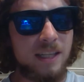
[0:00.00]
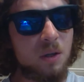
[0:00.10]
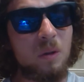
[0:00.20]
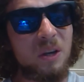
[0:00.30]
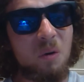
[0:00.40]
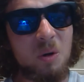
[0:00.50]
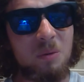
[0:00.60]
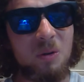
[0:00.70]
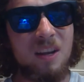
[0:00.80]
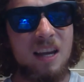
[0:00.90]
It's only
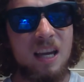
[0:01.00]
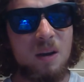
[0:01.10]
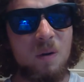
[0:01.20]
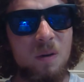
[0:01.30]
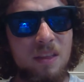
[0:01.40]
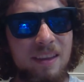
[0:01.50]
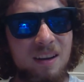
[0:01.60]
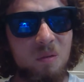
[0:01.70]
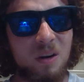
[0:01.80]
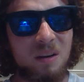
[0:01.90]
horrible
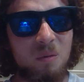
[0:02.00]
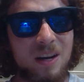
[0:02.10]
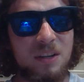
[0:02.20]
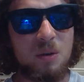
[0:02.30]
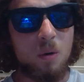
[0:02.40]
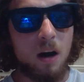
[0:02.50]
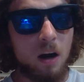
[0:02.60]
when you